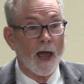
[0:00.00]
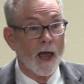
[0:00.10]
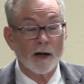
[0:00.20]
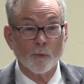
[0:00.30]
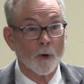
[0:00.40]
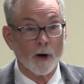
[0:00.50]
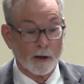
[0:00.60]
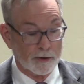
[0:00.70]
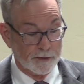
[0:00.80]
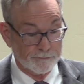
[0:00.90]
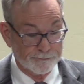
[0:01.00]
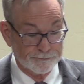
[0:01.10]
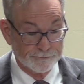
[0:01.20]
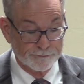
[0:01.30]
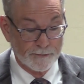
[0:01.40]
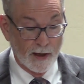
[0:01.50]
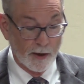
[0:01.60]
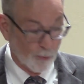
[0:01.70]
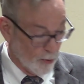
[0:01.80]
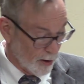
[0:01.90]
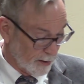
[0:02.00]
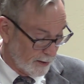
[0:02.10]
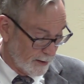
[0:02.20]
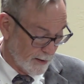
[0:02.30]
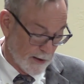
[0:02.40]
And it worked. It worked.